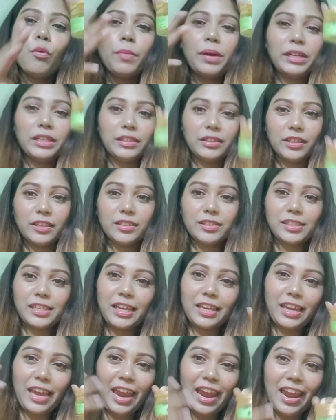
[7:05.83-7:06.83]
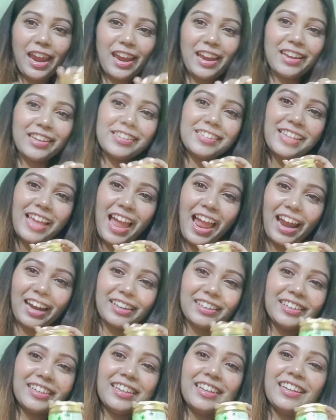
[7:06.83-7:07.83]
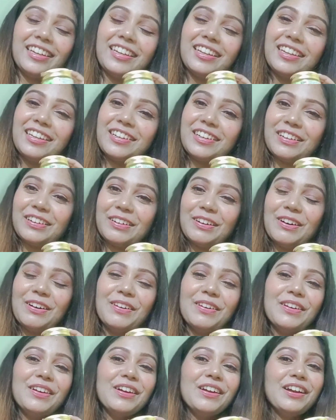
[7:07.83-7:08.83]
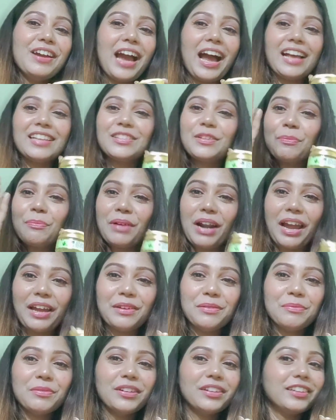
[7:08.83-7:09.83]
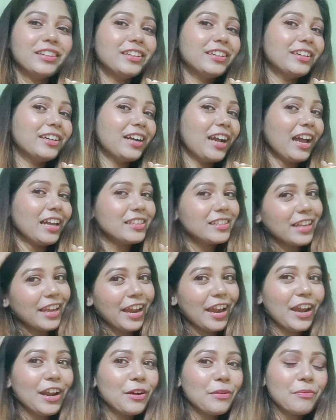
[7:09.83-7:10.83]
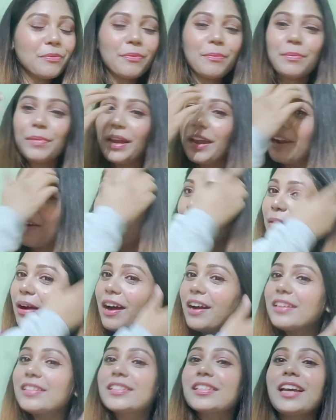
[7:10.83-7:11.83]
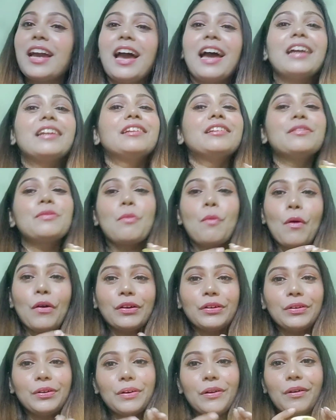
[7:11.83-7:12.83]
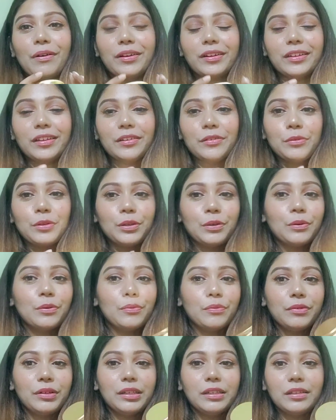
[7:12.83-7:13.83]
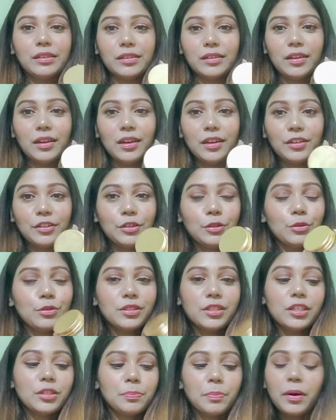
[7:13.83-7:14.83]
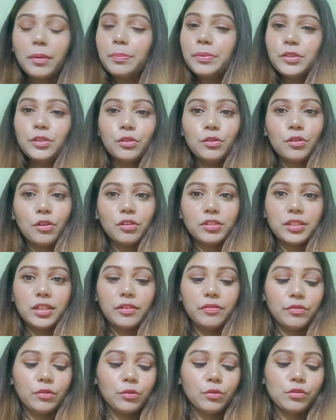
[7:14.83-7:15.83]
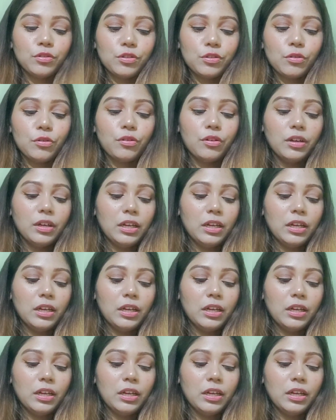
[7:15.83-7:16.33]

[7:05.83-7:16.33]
many things like hairs, acne, as a primer, as a hair mask and what not. You know, we use this purpose, you yourself know. So